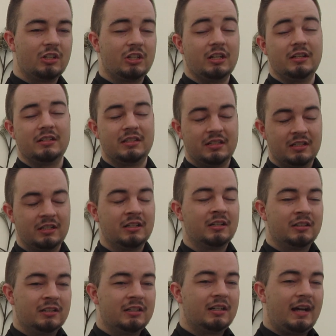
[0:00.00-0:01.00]
She's
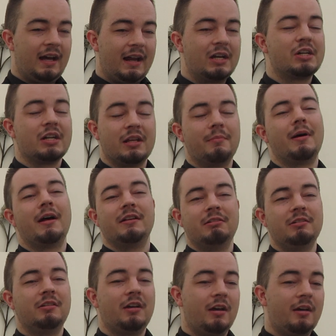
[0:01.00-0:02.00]
actually my
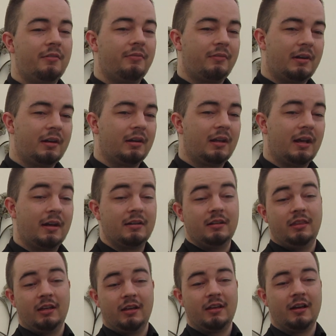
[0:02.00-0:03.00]
new girlfriend. How do you
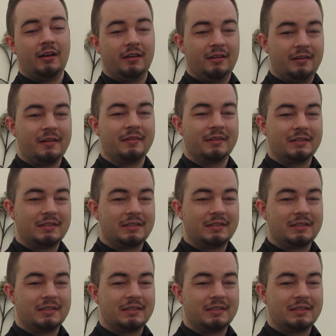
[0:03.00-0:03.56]
think I got the